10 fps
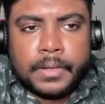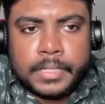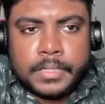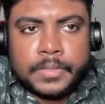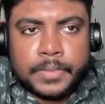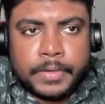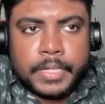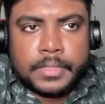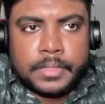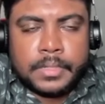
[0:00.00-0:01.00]
Nest.js
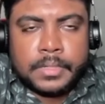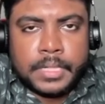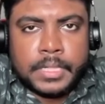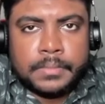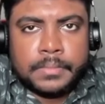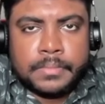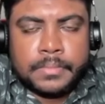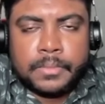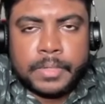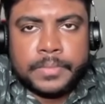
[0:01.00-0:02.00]
provides
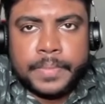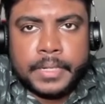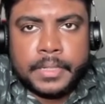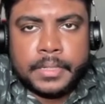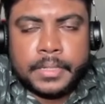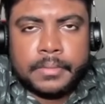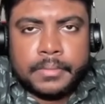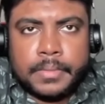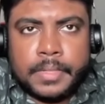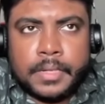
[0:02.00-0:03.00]
so much better
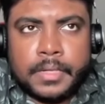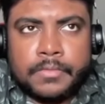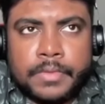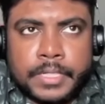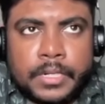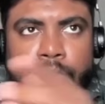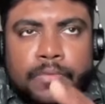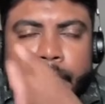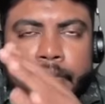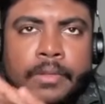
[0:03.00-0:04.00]
version
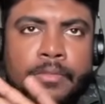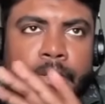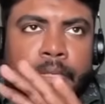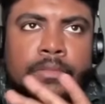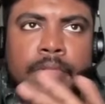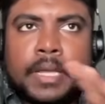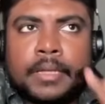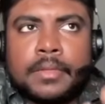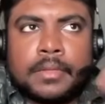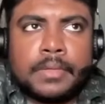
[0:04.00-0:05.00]
of it. It's
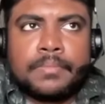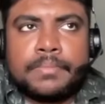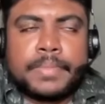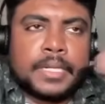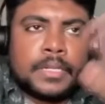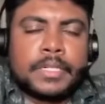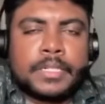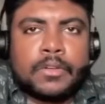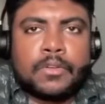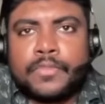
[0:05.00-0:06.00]
like a better
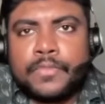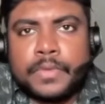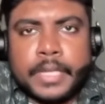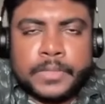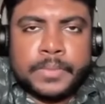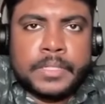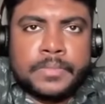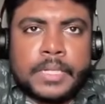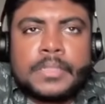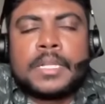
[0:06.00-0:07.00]
version of Express,
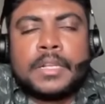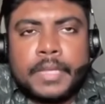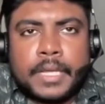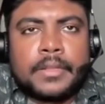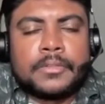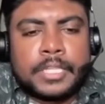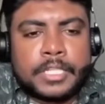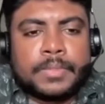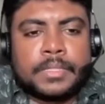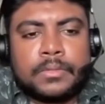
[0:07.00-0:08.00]
but still we can use
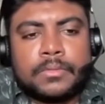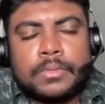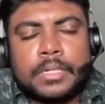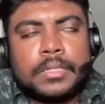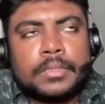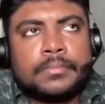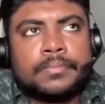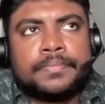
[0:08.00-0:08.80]
Express to